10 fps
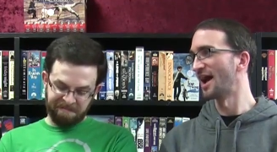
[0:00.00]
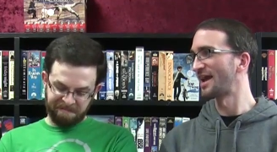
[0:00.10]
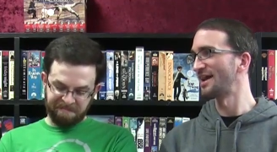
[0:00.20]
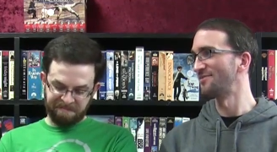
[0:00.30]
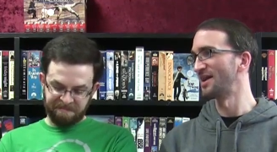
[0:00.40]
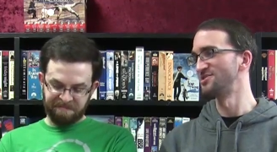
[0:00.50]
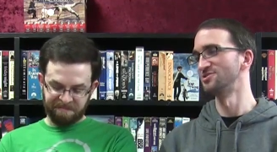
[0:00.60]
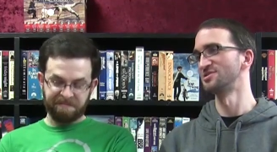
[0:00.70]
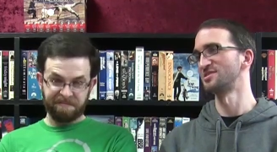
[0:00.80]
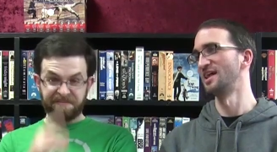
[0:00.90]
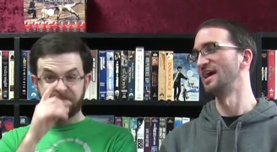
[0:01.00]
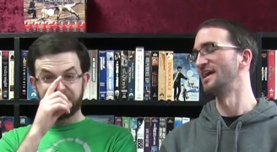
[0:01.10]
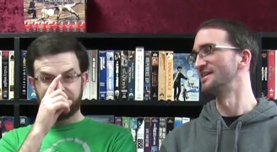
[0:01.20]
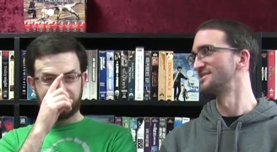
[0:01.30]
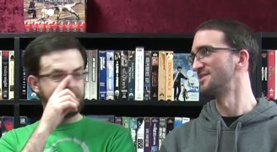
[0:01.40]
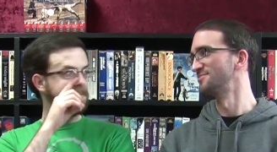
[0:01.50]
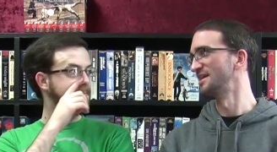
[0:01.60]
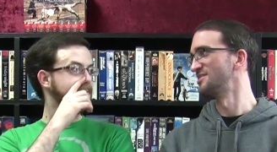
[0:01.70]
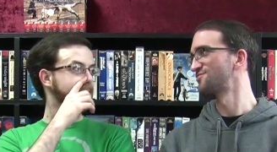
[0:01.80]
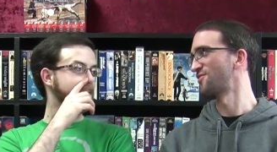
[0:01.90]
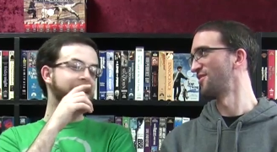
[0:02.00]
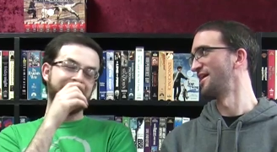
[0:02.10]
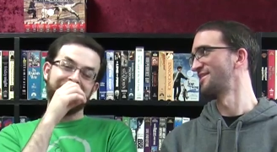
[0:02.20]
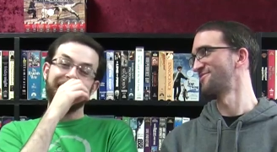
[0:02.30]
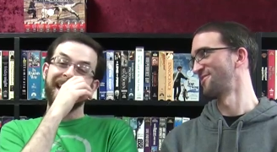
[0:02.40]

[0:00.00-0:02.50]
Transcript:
Speaker 1: I can't imagine you just laying in some ditch for like